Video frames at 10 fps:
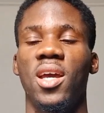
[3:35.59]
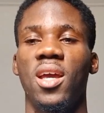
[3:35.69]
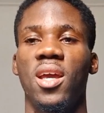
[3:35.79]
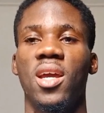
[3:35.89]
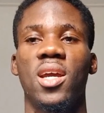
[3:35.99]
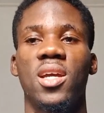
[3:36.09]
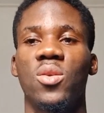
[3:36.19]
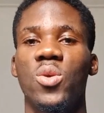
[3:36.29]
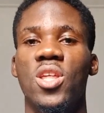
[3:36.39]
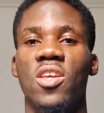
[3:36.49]
and
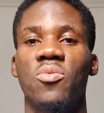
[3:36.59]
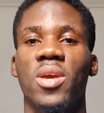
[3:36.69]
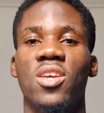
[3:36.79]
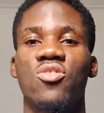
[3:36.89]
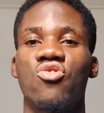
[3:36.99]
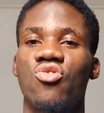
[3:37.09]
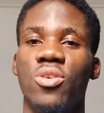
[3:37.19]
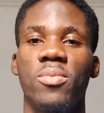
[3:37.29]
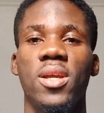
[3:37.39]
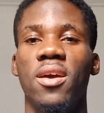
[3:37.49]
which has been
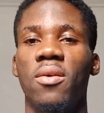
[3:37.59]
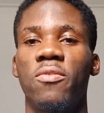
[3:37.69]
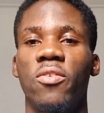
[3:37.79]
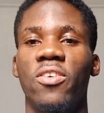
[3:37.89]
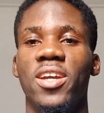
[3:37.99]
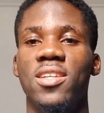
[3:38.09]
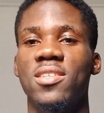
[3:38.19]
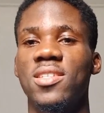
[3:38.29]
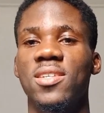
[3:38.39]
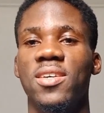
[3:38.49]
extremely helpful and
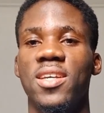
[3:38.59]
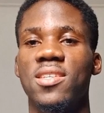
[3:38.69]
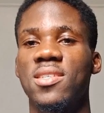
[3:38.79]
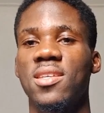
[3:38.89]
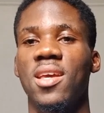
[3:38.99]
still is